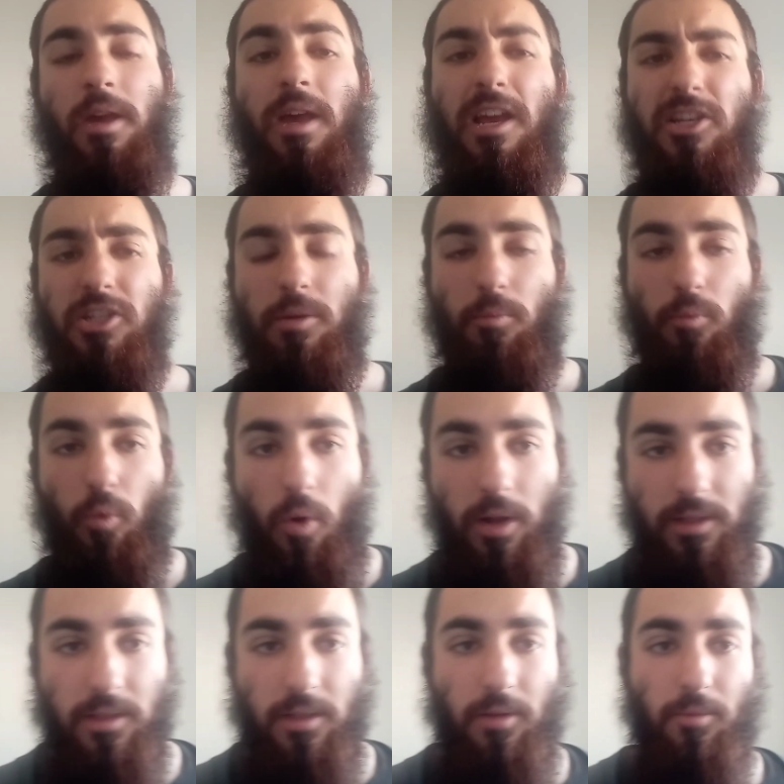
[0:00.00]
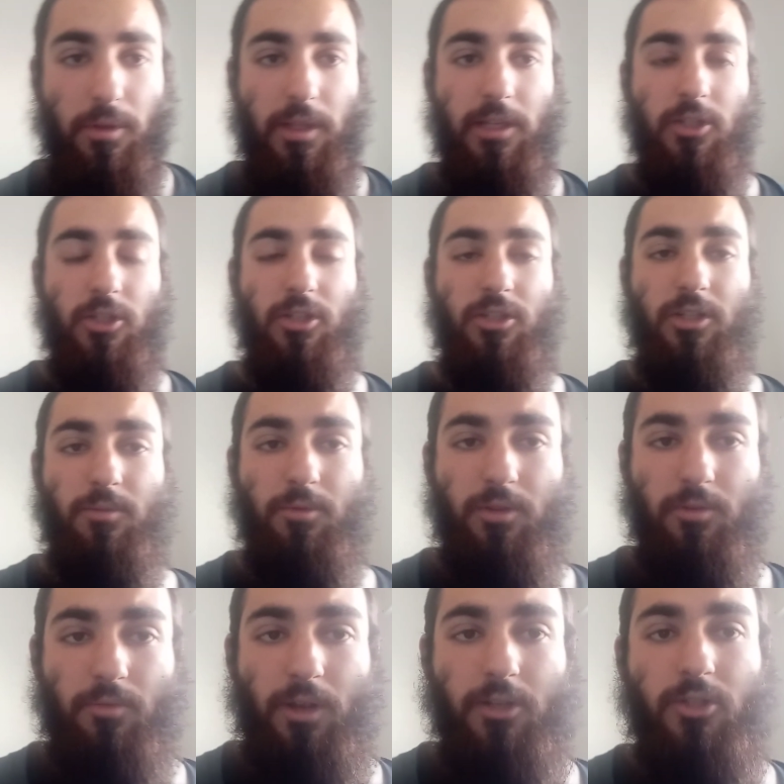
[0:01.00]
Hashem wants a relationship with
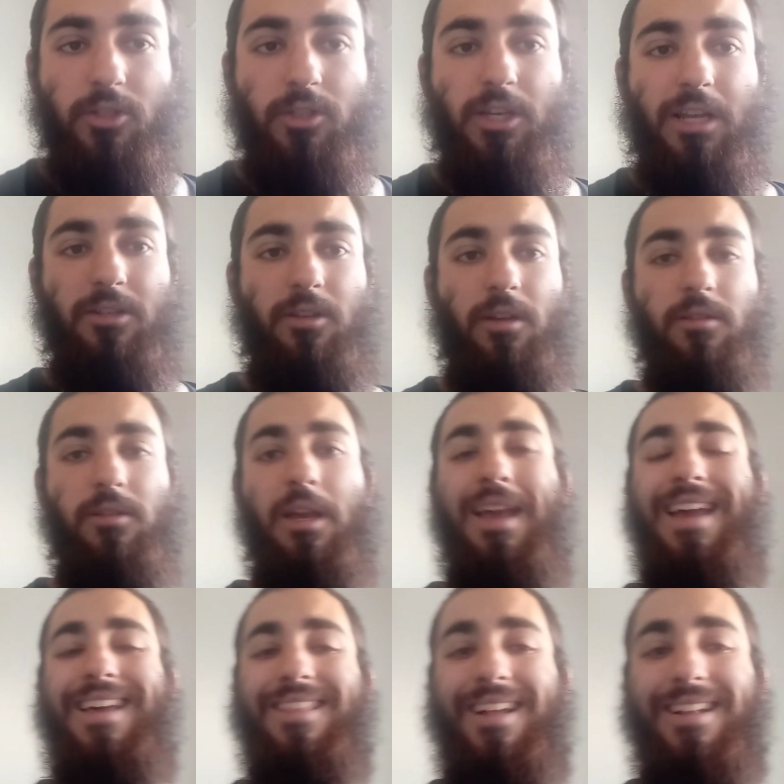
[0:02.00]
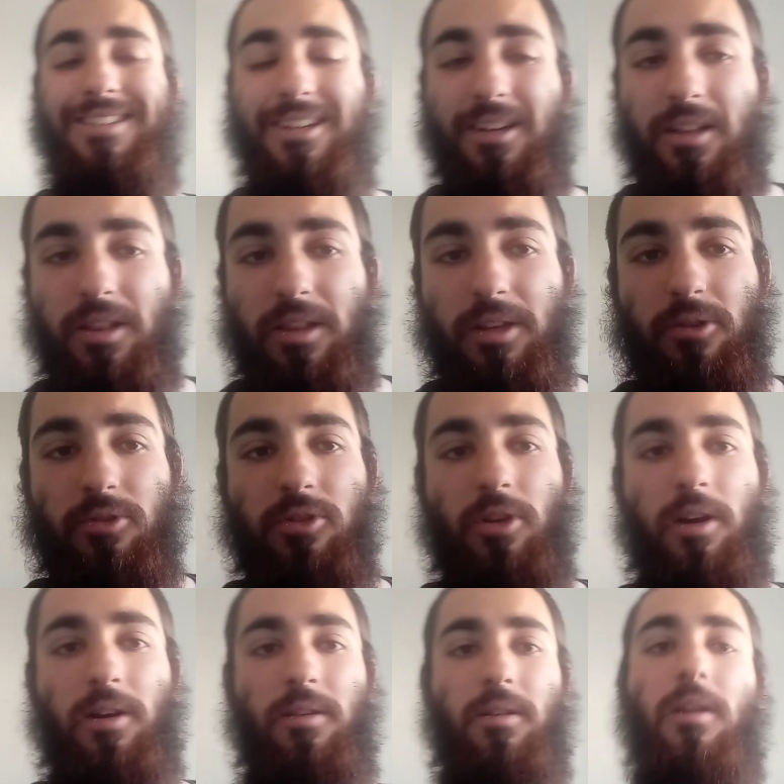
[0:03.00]
the righteous Gentiles. That's a clear
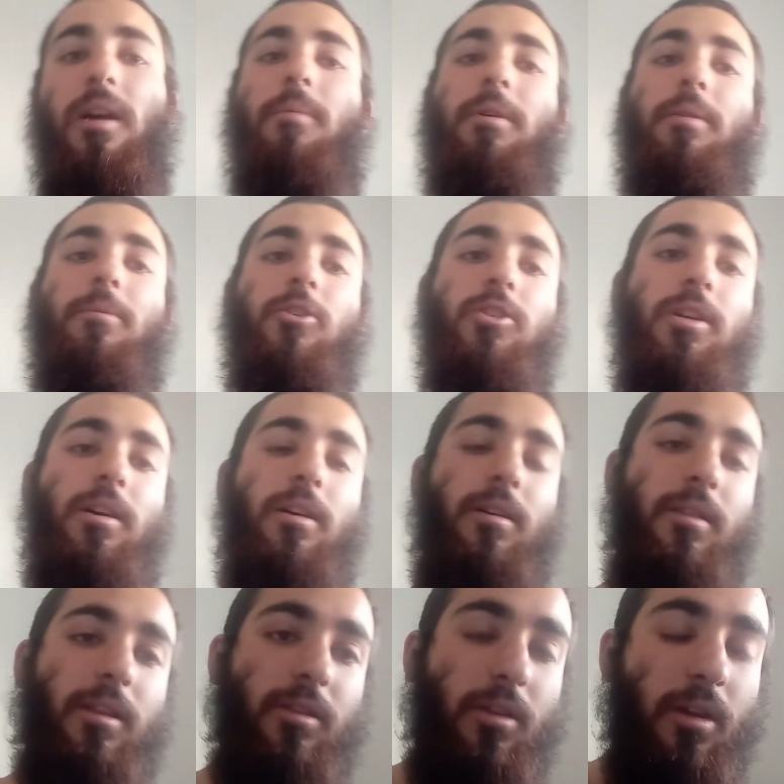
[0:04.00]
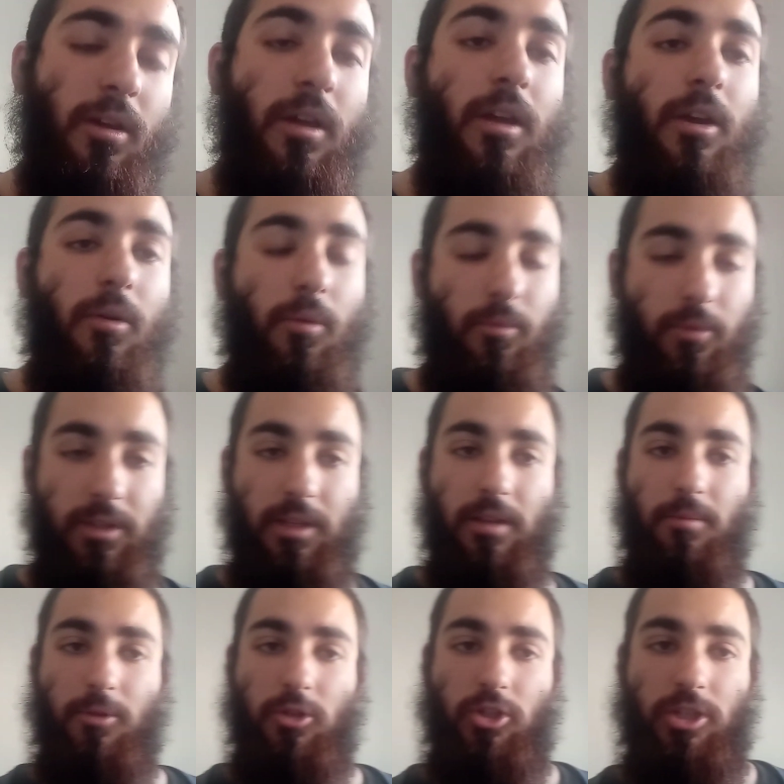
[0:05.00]
sign of the coming Moshiach. That when we say
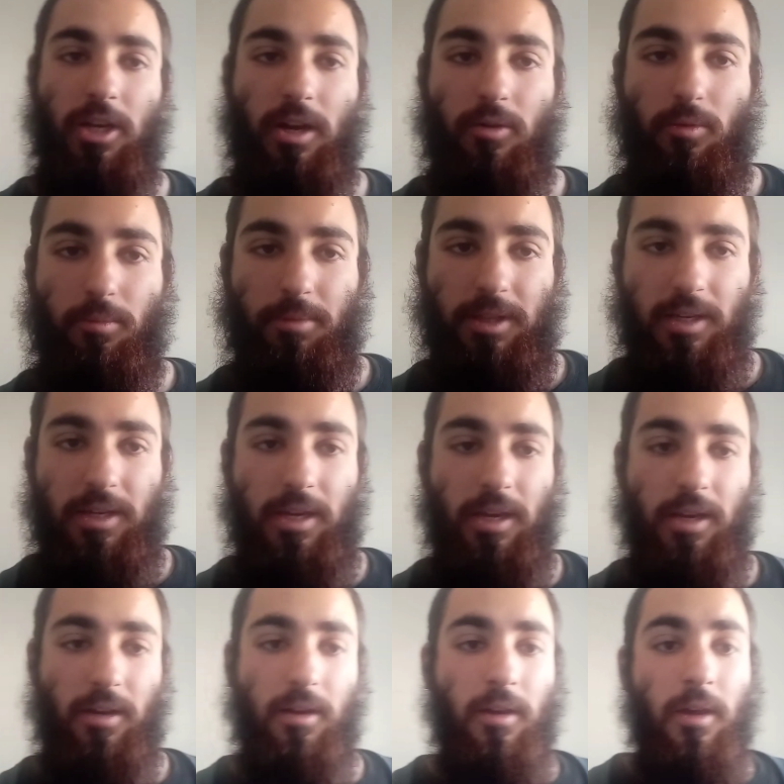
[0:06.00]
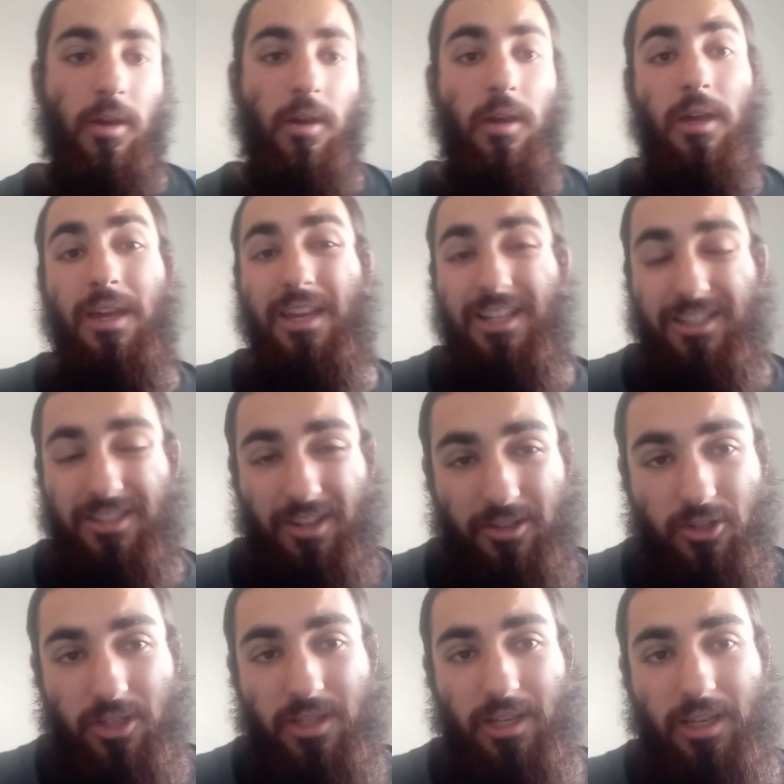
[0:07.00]
the Moshiach will be the king, it's not
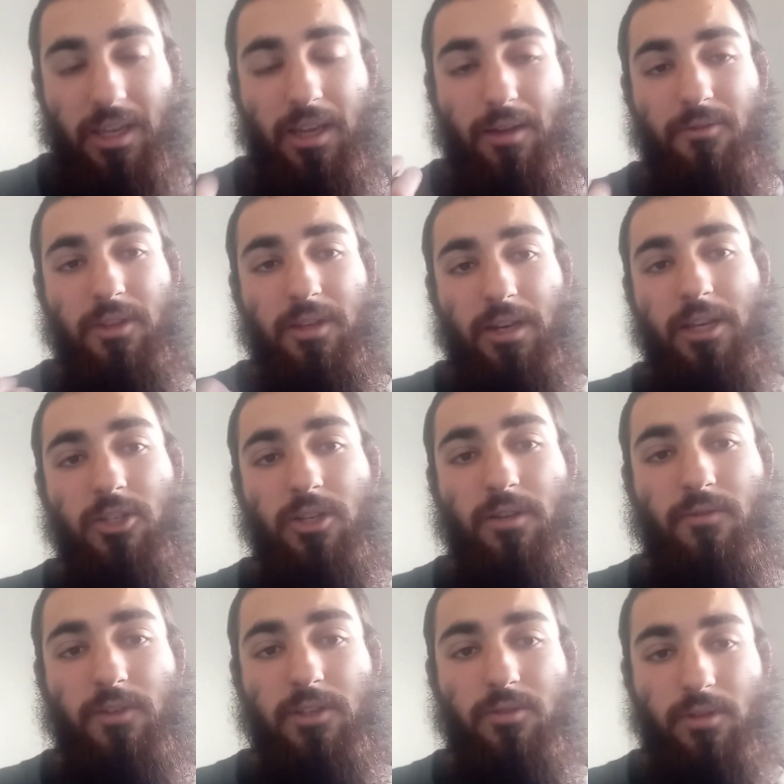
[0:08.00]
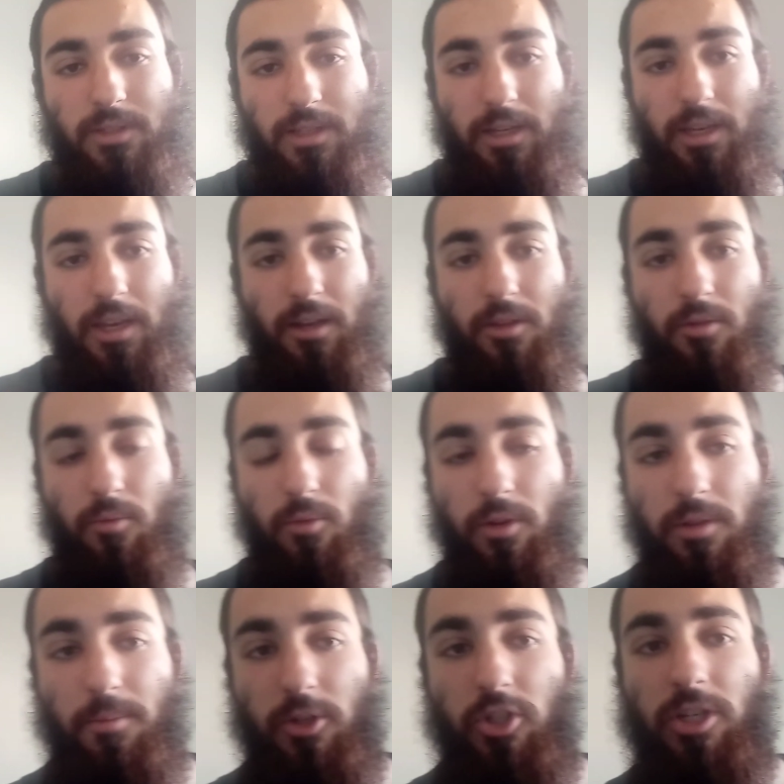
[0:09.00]
just the king of the nation of Israel, it's the king of the world.
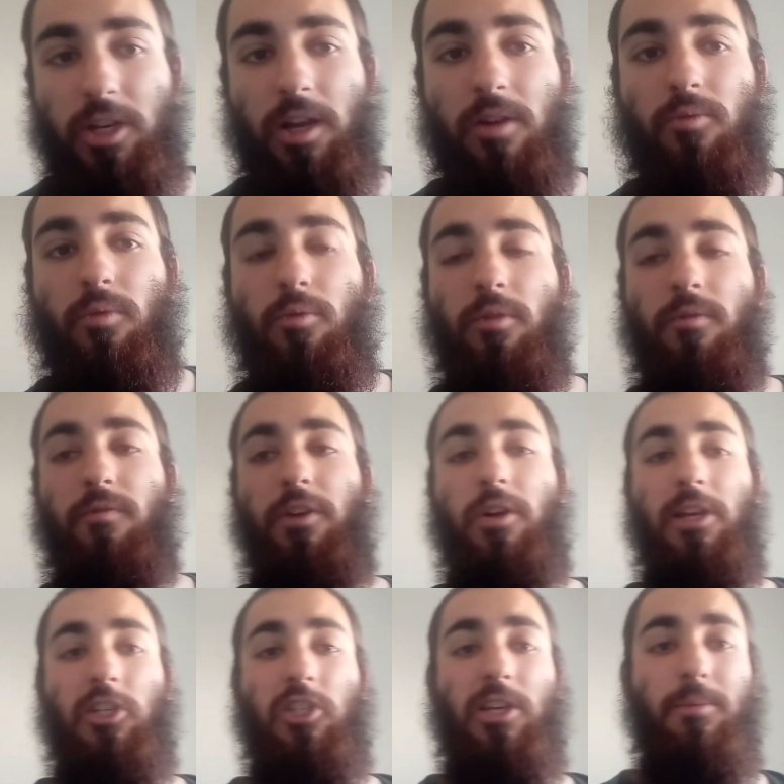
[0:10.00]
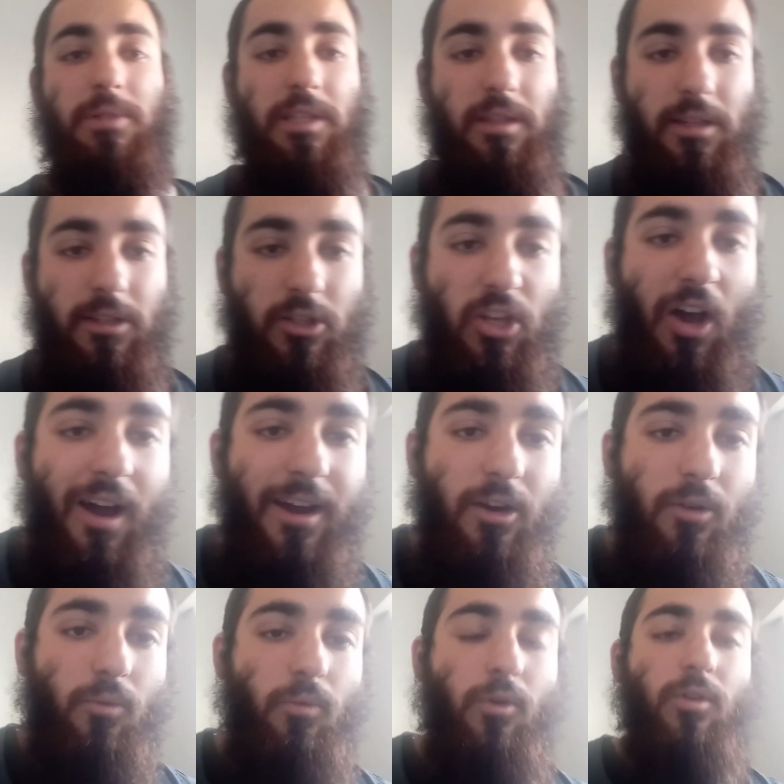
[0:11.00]
The Moshiach will reveal Hashem to the entire
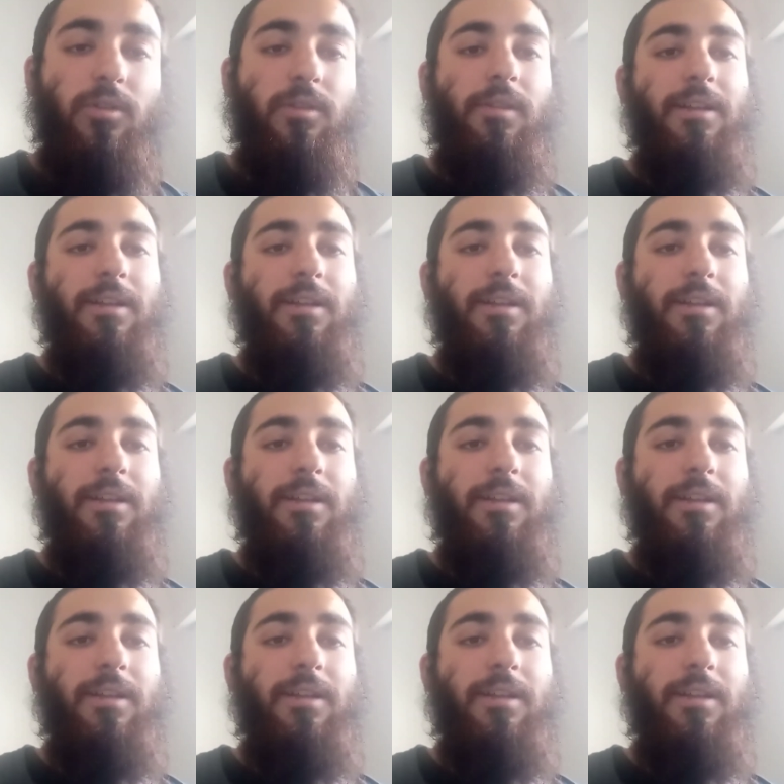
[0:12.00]
world.